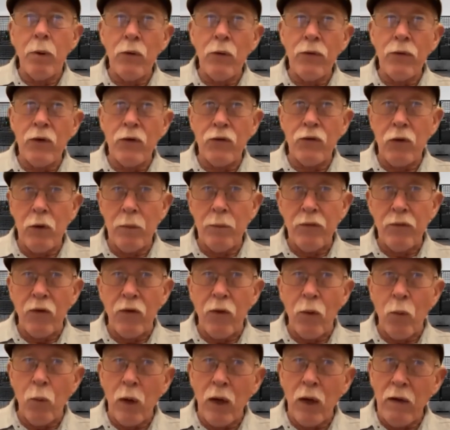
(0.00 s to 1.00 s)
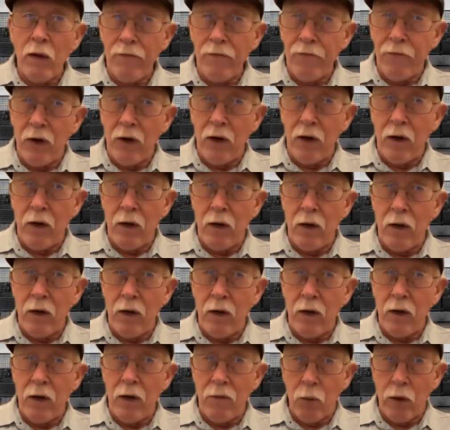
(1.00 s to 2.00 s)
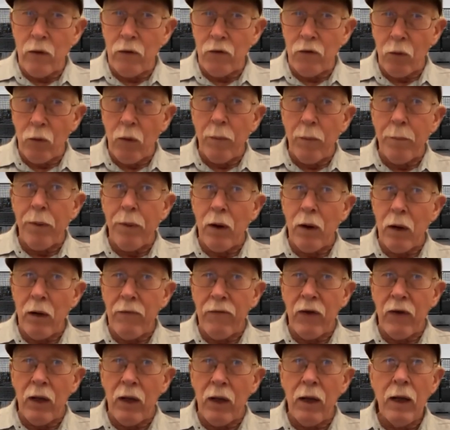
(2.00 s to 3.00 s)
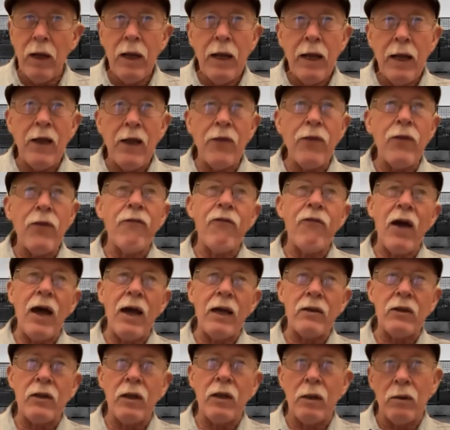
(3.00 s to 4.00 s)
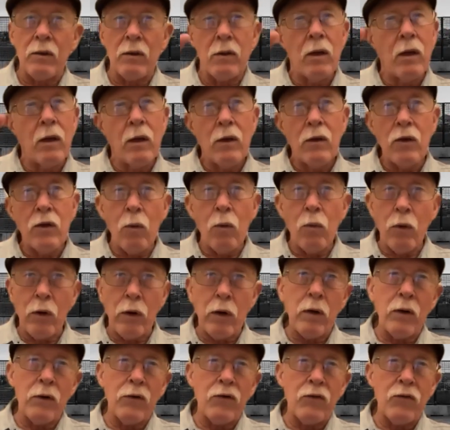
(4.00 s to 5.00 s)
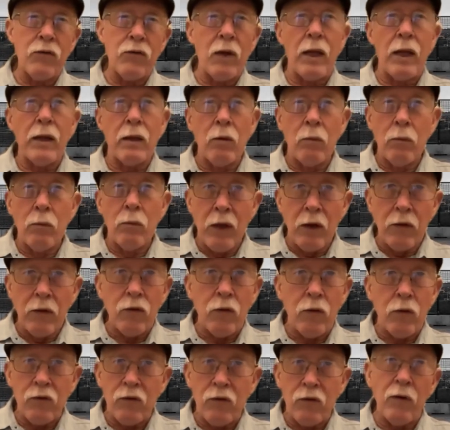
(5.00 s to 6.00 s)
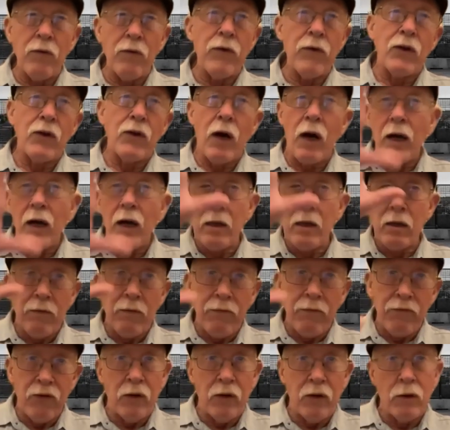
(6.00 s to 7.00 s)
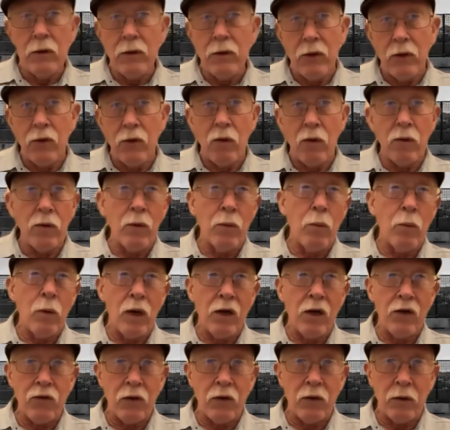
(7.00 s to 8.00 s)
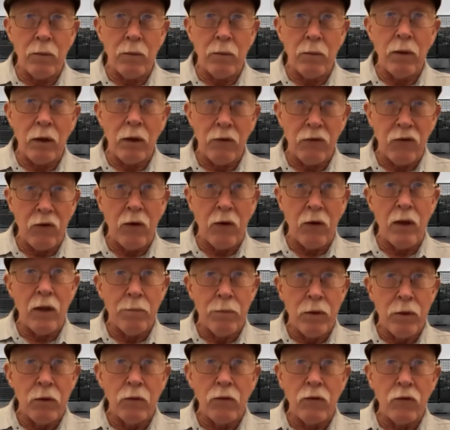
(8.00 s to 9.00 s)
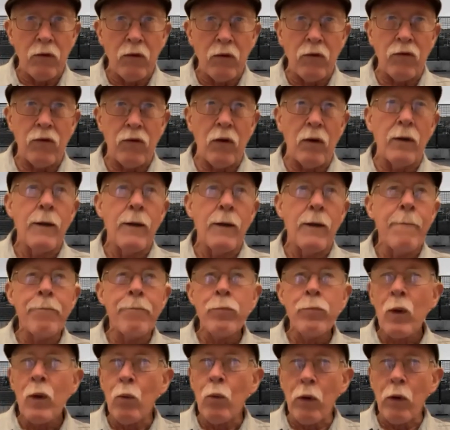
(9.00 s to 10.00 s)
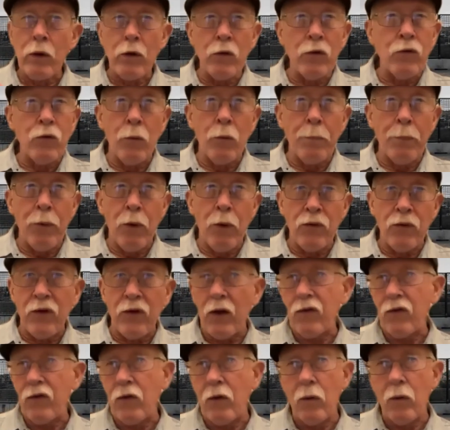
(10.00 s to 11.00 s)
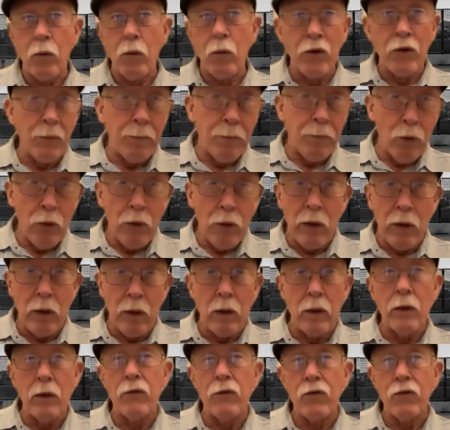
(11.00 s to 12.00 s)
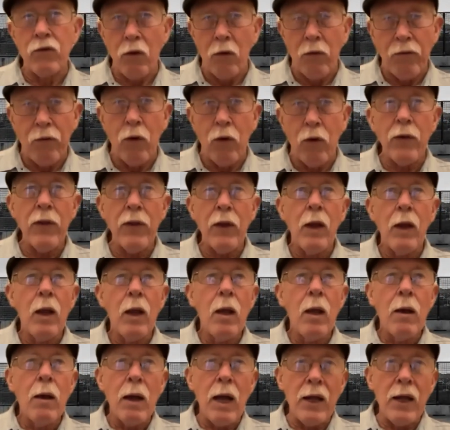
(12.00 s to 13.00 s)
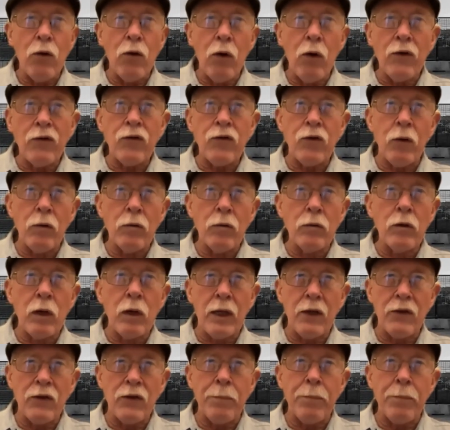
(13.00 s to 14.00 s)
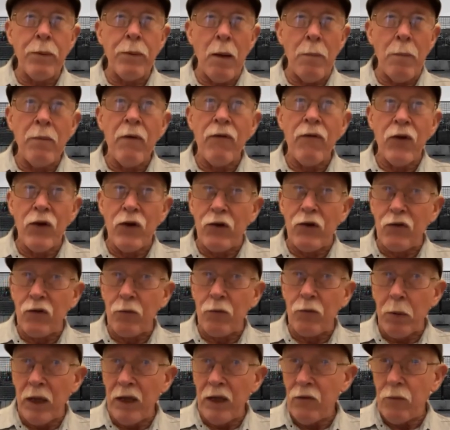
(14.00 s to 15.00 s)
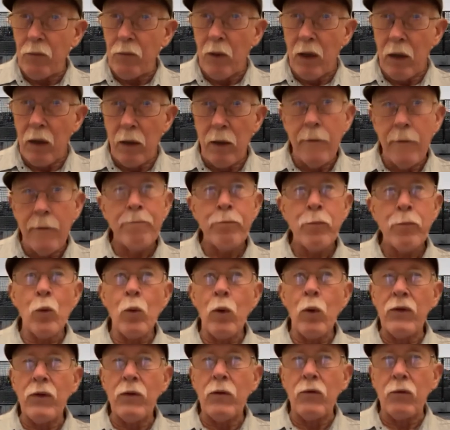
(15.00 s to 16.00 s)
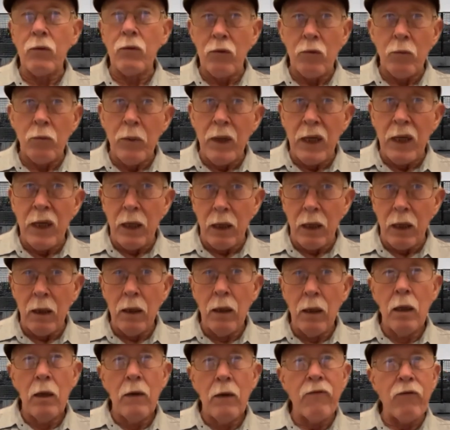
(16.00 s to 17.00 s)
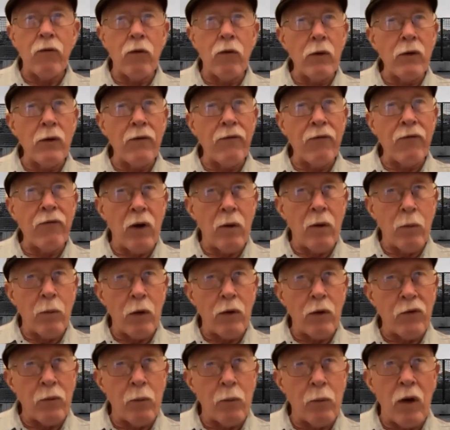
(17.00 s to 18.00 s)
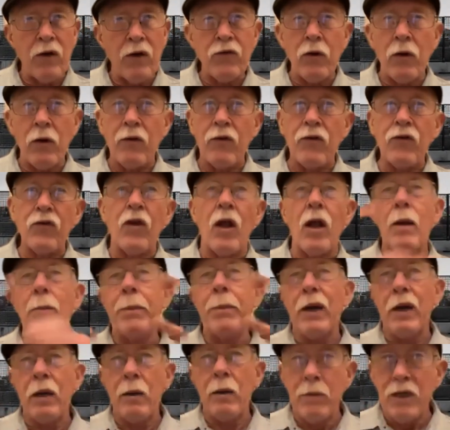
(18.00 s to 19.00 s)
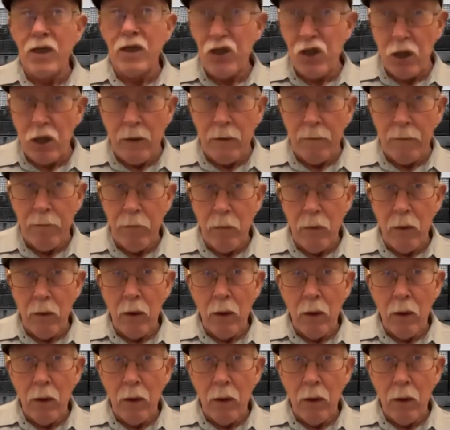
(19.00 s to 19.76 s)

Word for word: both in terms of the welfare of the workers who were part of it and the fact that you know workers like Honesto Silva died in a field in northern Washington because of the abuses and workers who protested were deported and so forth, and also look at the problem of the displacement, what this was meaning for the farm workers in Washington, set up a commission